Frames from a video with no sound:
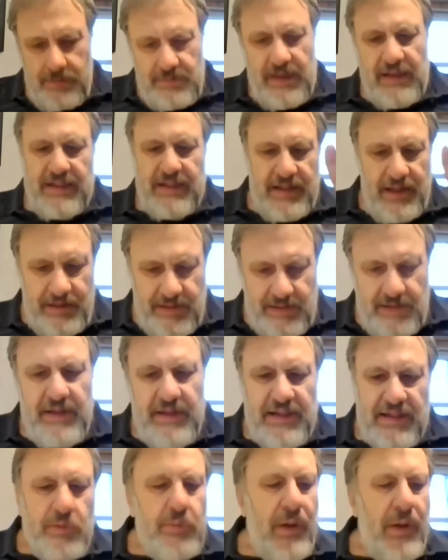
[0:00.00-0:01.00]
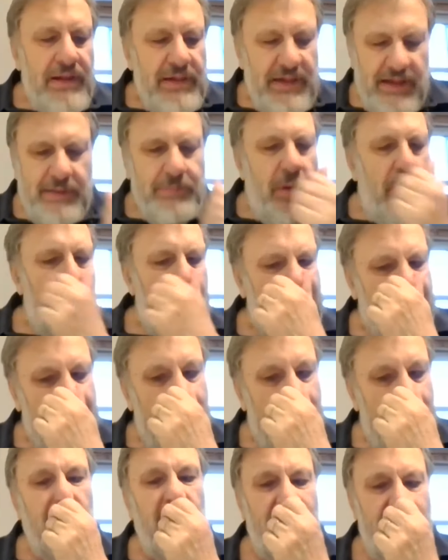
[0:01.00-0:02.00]
That's at least one small
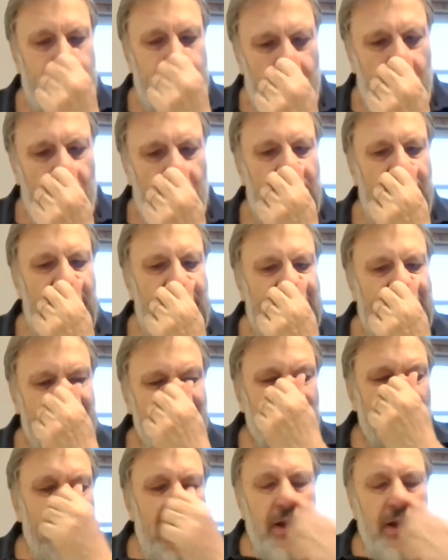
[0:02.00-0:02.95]
sign of progress.